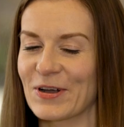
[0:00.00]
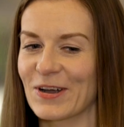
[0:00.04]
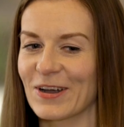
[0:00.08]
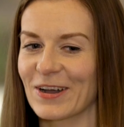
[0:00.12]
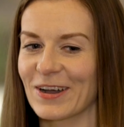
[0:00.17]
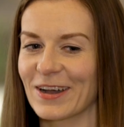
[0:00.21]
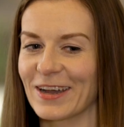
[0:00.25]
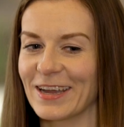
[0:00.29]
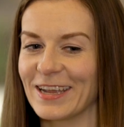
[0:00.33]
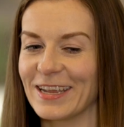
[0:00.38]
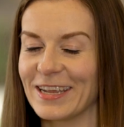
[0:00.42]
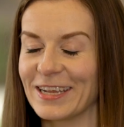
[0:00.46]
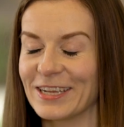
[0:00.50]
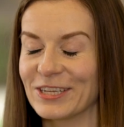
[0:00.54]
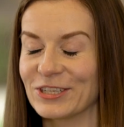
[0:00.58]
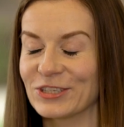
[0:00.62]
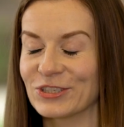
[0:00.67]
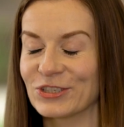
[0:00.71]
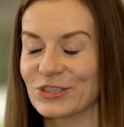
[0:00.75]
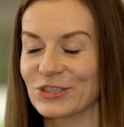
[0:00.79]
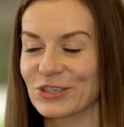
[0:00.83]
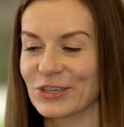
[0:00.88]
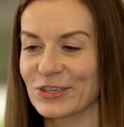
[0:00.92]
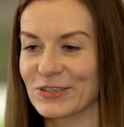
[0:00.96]
I
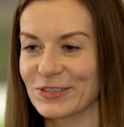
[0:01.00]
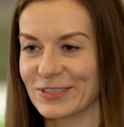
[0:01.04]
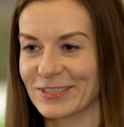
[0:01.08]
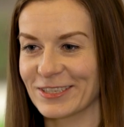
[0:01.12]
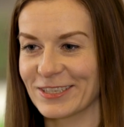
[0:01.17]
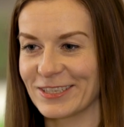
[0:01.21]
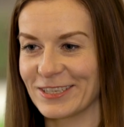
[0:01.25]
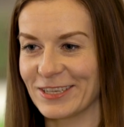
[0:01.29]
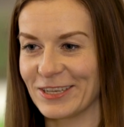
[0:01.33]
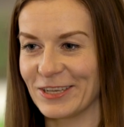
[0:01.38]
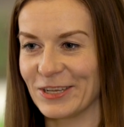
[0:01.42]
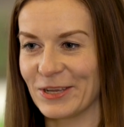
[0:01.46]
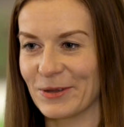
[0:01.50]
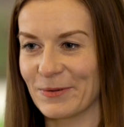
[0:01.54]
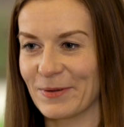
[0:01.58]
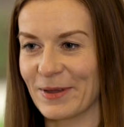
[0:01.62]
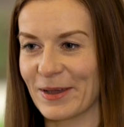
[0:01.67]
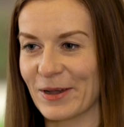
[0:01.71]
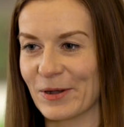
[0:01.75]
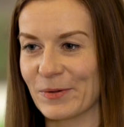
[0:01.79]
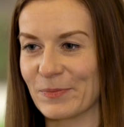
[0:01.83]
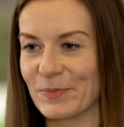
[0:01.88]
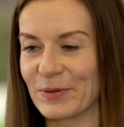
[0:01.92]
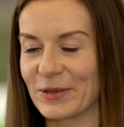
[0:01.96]
chose to study at
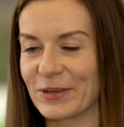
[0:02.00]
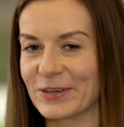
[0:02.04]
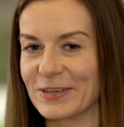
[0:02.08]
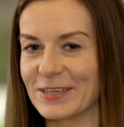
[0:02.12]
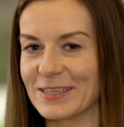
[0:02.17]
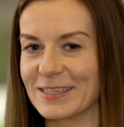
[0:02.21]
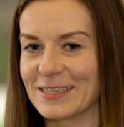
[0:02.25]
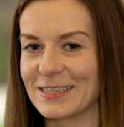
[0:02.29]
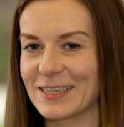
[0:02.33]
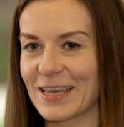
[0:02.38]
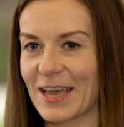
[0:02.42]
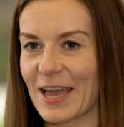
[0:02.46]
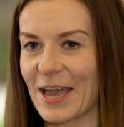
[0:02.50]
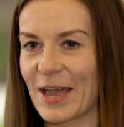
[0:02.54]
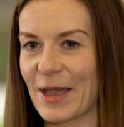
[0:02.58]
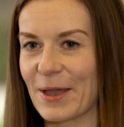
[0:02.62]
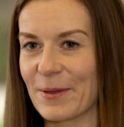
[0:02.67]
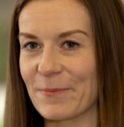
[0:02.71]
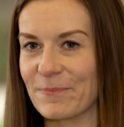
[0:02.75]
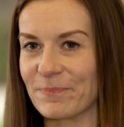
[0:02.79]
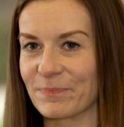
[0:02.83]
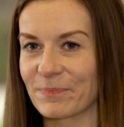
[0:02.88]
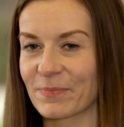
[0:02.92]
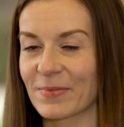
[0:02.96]
UEL because
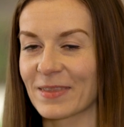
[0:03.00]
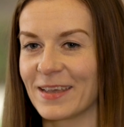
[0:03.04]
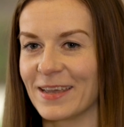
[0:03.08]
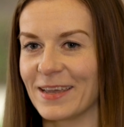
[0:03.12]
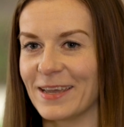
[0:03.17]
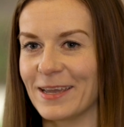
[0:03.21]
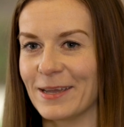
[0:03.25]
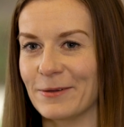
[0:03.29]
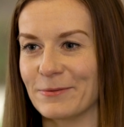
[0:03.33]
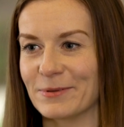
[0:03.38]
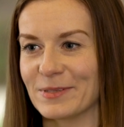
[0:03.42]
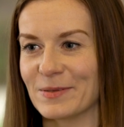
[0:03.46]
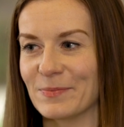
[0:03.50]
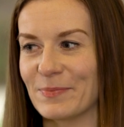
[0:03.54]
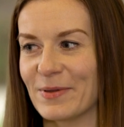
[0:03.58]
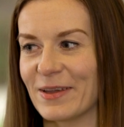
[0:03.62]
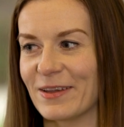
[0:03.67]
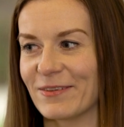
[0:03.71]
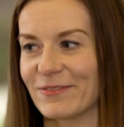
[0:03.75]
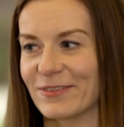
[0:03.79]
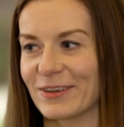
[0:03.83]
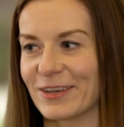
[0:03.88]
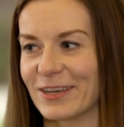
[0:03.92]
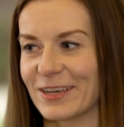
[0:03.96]
it was a
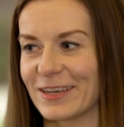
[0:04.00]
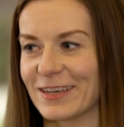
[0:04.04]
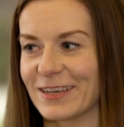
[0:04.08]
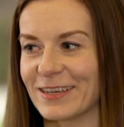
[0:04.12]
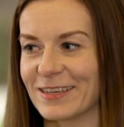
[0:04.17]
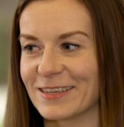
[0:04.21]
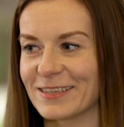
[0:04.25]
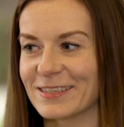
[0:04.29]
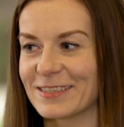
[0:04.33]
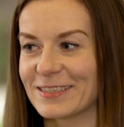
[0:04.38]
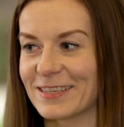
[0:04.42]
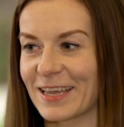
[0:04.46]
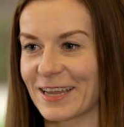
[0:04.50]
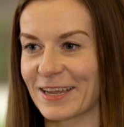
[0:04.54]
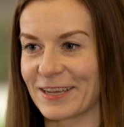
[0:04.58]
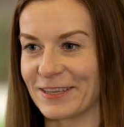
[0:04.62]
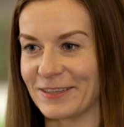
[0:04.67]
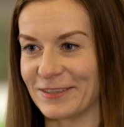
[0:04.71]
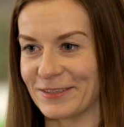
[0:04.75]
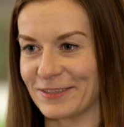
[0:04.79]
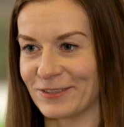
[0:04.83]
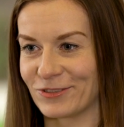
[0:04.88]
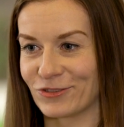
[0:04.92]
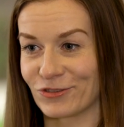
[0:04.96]
bit of a
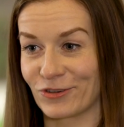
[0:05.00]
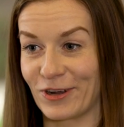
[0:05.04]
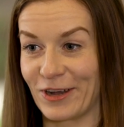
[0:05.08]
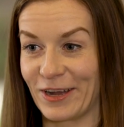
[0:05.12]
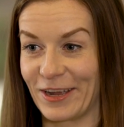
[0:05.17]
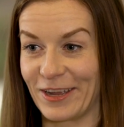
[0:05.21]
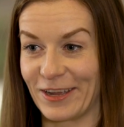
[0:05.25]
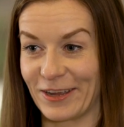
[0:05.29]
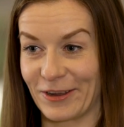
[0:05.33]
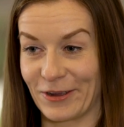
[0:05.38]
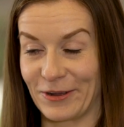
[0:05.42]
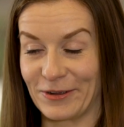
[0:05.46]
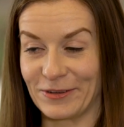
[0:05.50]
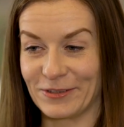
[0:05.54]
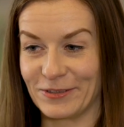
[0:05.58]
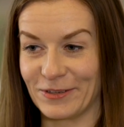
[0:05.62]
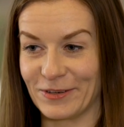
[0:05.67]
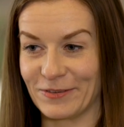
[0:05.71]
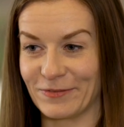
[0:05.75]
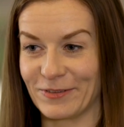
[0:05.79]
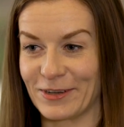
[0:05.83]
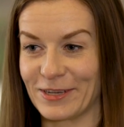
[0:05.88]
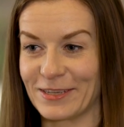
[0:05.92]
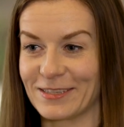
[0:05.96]
second try at going to
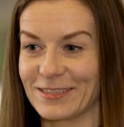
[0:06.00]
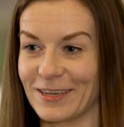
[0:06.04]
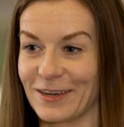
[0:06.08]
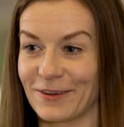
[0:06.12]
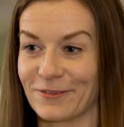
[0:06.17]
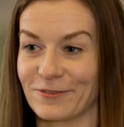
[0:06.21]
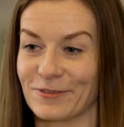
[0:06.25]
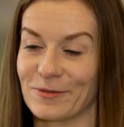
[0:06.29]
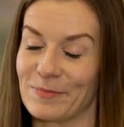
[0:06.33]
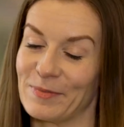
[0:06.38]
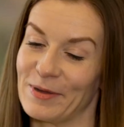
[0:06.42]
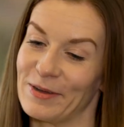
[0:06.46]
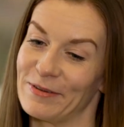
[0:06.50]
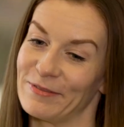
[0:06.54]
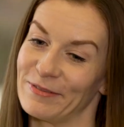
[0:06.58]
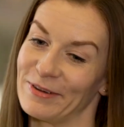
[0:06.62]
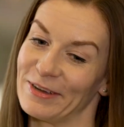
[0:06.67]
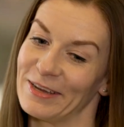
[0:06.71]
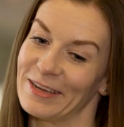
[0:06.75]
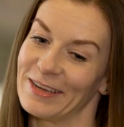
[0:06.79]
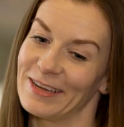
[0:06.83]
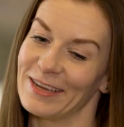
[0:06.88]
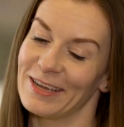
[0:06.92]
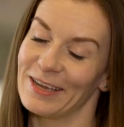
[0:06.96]
university after a bit of
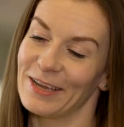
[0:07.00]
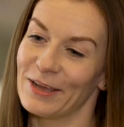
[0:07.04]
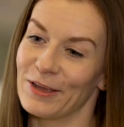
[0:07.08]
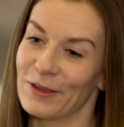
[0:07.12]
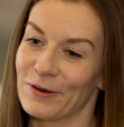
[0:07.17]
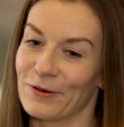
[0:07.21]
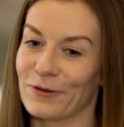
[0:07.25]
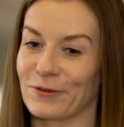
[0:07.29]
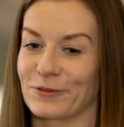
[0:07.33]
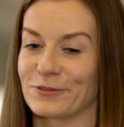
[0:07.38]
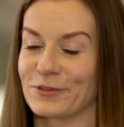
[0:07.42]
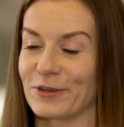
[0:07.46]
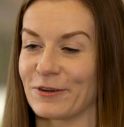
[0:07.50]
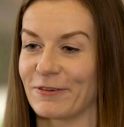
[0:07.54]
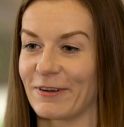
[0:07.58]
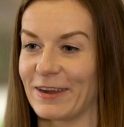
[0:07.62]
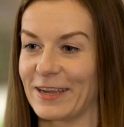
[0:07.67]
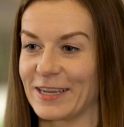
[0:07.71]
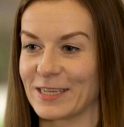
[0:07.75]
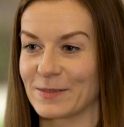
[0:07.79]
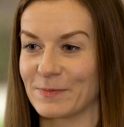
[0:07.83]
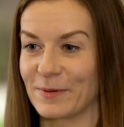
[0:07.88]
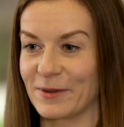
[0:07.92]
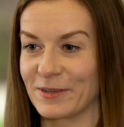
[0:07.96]
a not so
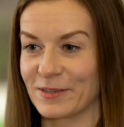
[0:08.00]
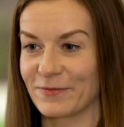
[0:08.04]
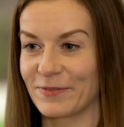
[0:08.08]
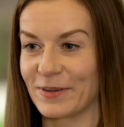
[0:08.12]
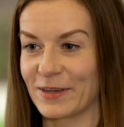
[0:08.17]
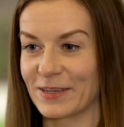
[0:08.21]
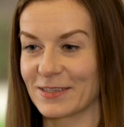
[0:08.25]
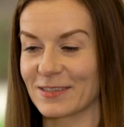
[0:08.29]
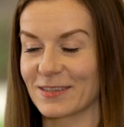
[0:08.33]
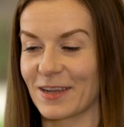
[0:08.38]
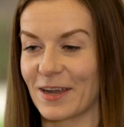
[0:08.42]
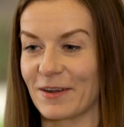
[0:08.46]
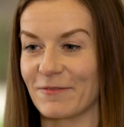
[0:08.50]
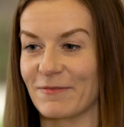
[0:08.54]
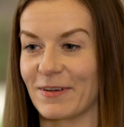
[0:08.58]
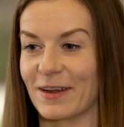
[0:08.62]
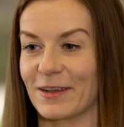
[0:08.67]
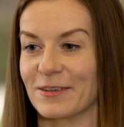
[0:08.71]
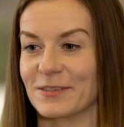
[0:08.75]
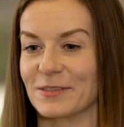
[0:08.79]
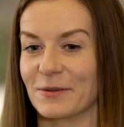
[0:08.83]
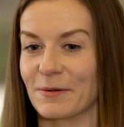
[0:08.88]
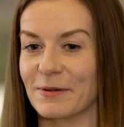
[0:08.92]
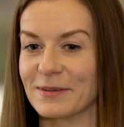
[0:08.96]
great experience the first time
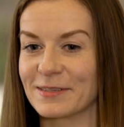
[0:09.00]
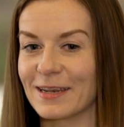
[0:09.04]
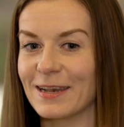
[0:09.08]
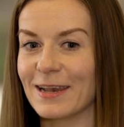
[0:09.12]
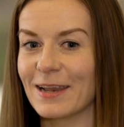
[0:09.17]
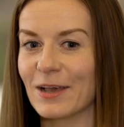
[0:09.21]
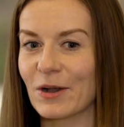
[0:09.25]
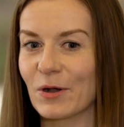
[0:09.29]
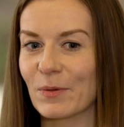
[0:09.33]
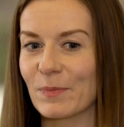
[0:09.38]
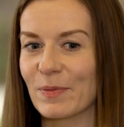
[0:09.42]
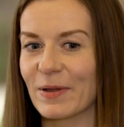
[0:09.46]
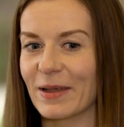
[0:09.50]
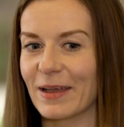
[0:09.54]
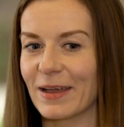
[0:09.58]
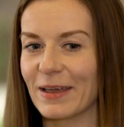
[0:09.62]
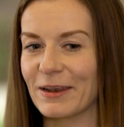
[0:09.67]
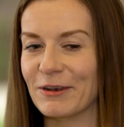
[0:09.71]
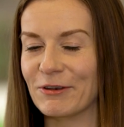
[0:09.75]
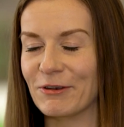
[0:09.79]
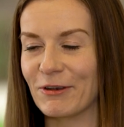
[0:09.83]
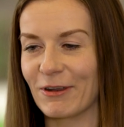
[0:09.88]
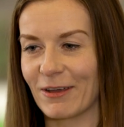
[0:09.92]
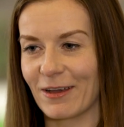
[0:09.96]
around. So I was a little
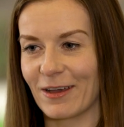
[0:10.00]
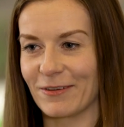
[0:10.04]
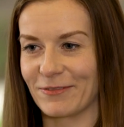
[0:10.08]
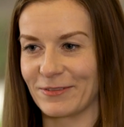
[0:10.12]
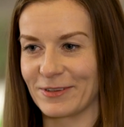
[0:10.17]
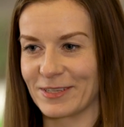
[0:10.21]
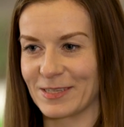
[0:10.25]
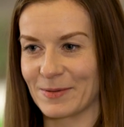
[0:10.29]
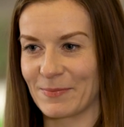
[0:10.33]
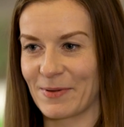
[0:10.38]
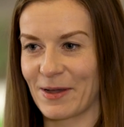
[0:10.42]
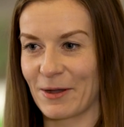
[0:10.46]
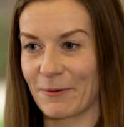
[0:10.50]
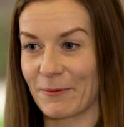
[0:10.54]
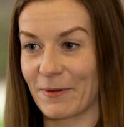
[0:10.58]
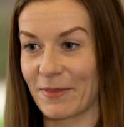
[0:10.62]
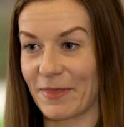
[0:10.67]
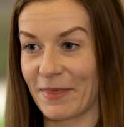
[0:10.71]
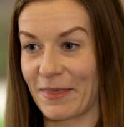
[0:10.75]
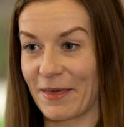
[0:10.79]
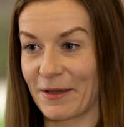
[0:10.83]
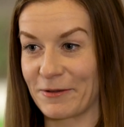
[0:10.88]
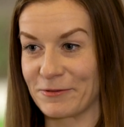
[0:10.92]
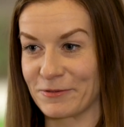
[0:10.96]
bit nervous about
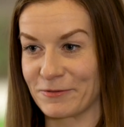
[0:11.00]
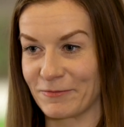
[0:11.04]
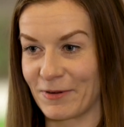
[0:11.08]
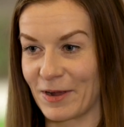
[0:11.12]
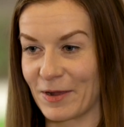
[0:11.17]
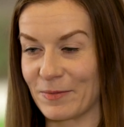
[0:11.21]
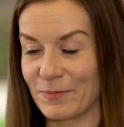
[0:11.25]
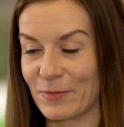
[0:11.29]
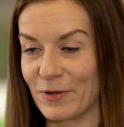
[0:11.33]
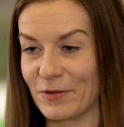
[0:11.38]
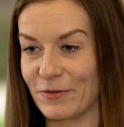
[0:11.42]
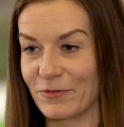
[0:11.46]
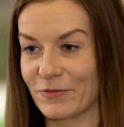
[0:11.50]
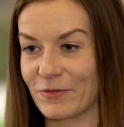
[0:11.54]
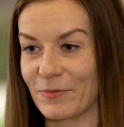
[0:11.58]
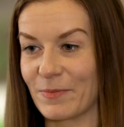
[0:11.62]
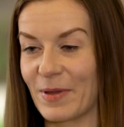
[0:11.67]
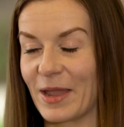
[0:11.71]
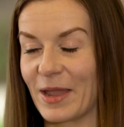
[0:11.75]
whether that was the right move for